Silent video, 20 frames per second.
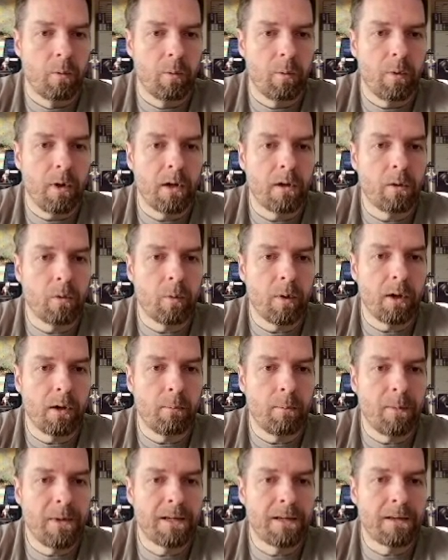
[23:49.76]
I don't
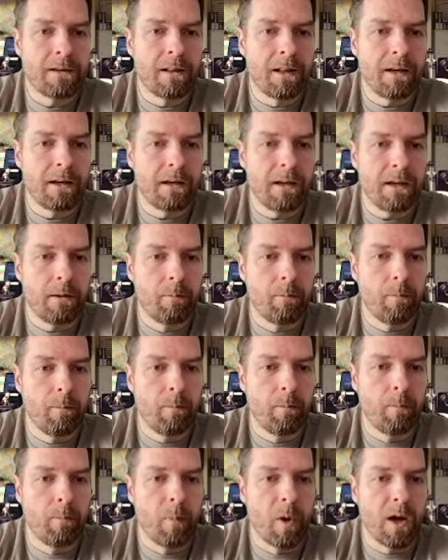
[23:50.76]
recommend like
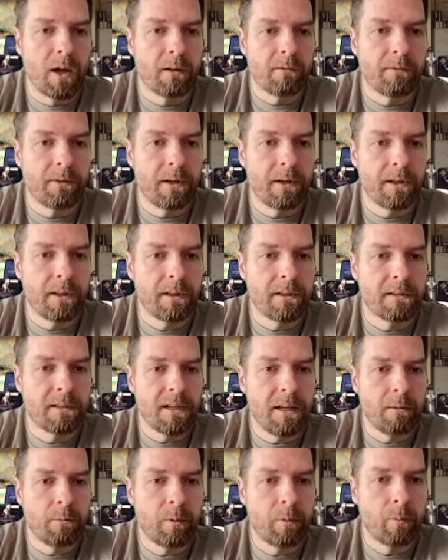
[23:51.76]
modifying this
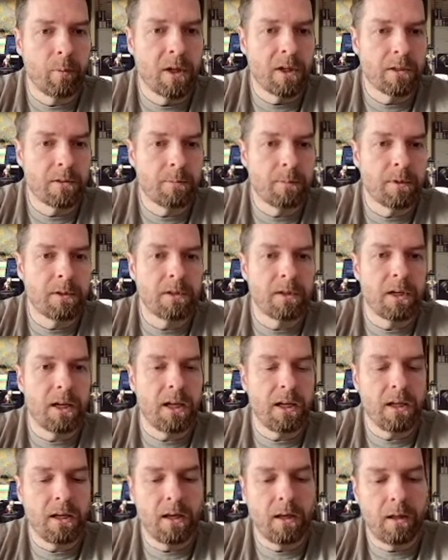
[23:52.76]
table much, but you
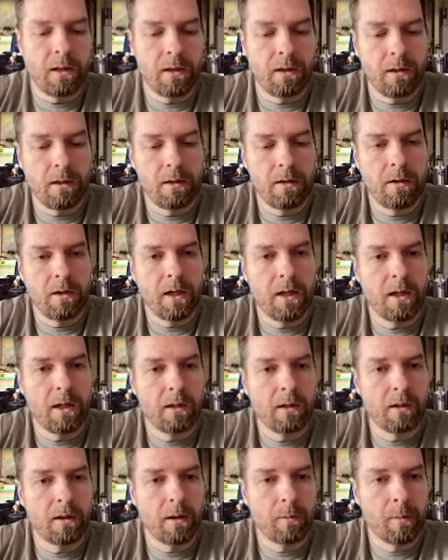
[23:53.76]
can
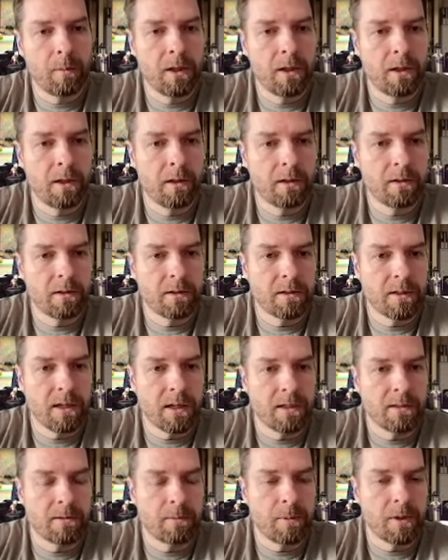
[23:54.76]
come in and just
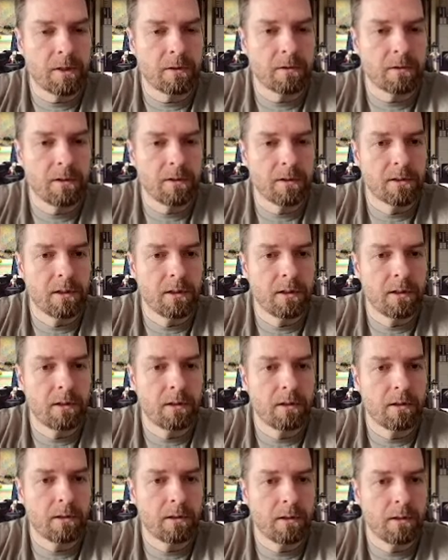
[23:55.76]
add some entries.
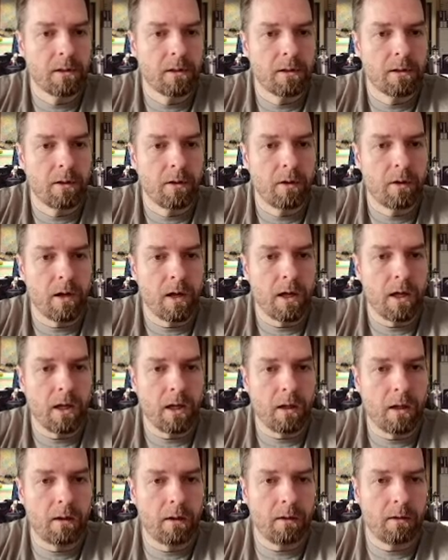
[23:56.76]
And
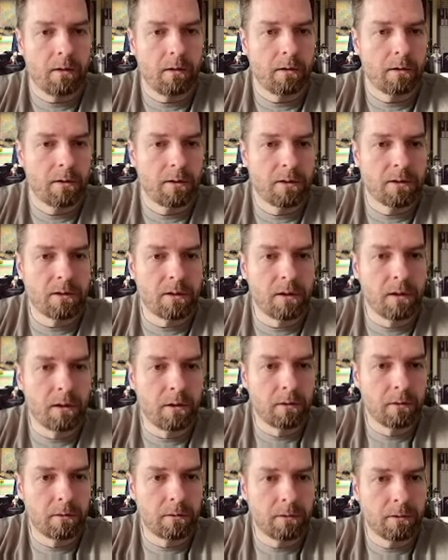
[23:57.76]
just a
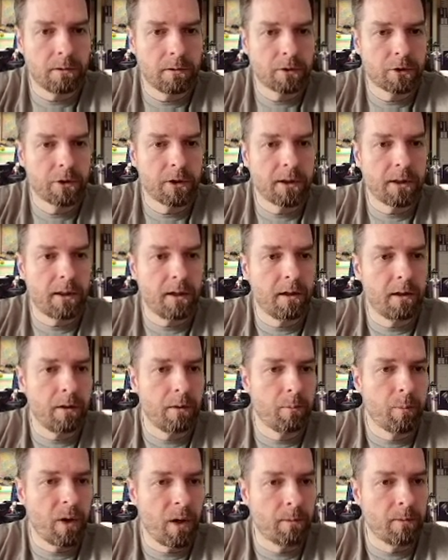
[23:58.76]
little trick there, you
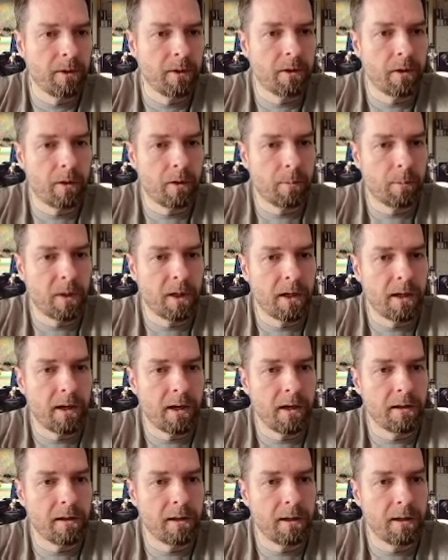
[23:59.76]
probably know it, but I
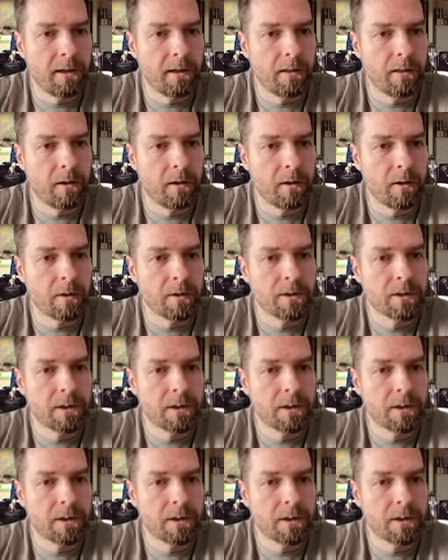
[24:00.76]
highlighted those